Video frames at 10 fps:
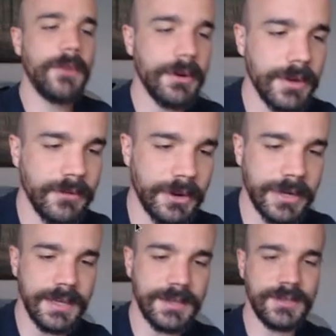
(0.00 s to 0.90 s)
Very,
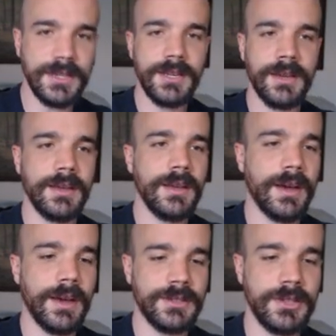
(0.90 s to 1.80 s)
very easy
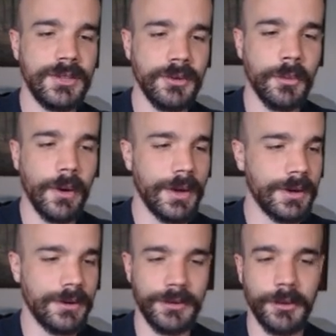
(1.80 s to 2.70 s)
uh, to do
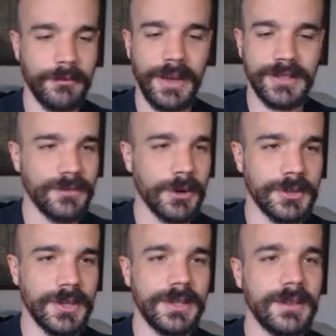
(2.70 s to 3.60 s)
one or vice
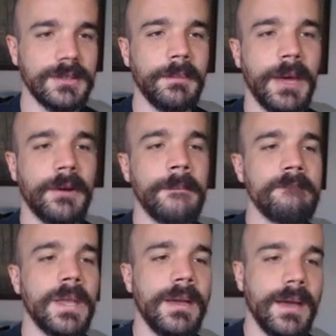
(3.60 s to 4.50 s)
versa, it doesn't matter.
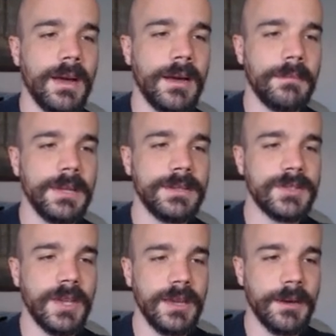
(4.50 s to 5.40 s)
Um,
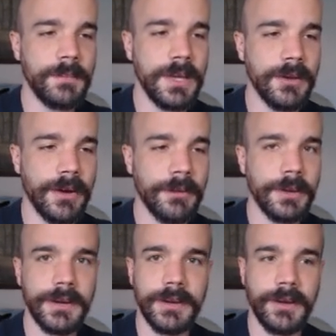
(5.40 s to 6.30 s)
let's say up here I
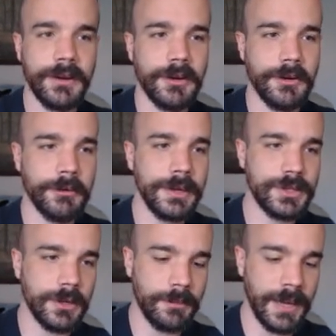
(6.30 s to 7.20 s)
wanna, on our
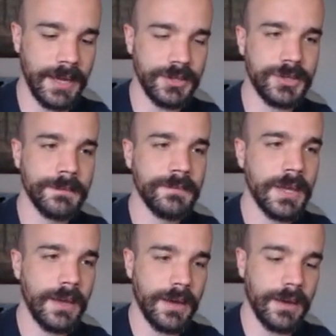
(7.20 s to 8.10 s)
original page,
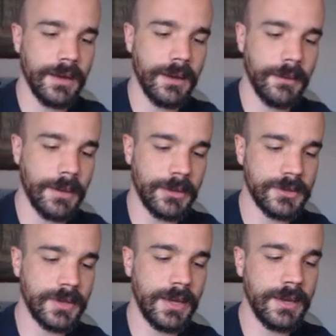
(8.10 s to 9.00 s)
um, I'll
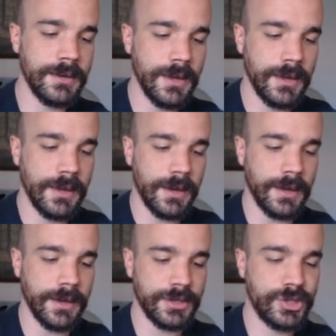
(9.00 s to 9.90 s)
say,
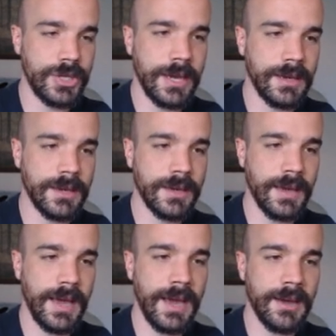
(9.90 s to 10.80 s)
uh, check
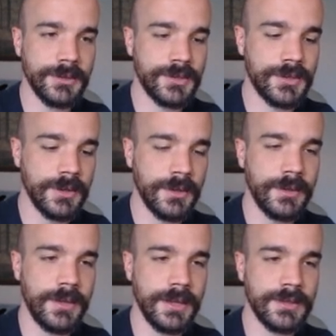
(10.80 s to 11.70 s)
out
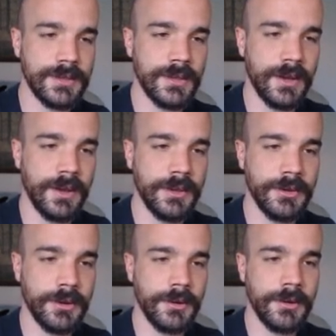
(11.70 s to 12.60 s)
this
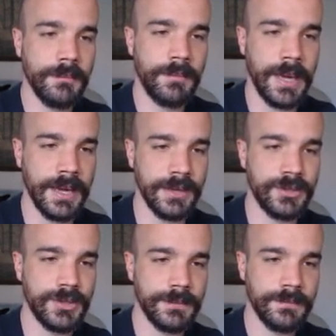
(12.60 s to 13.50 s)
other
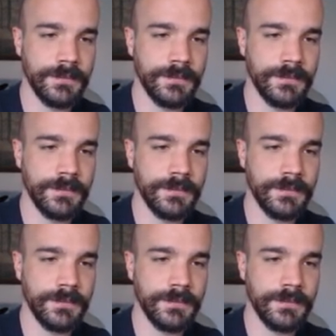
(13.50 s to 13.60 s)
page